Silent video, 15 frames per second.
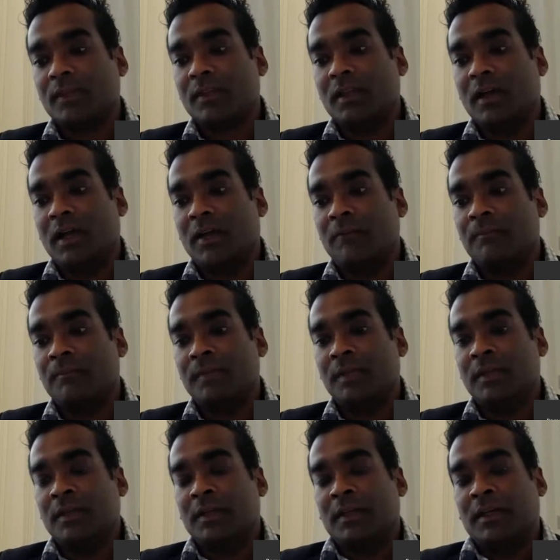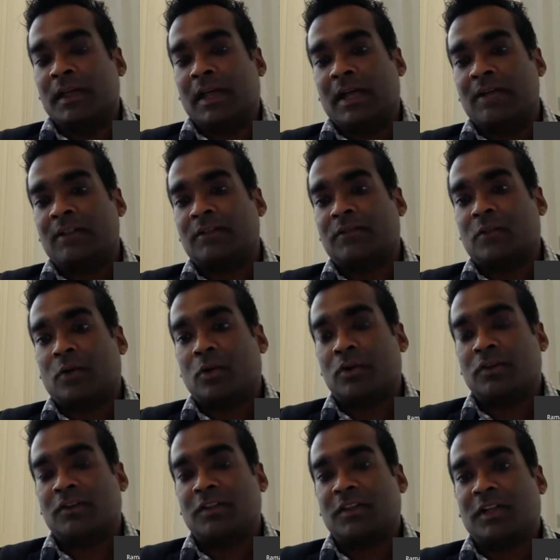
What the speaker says: And of course,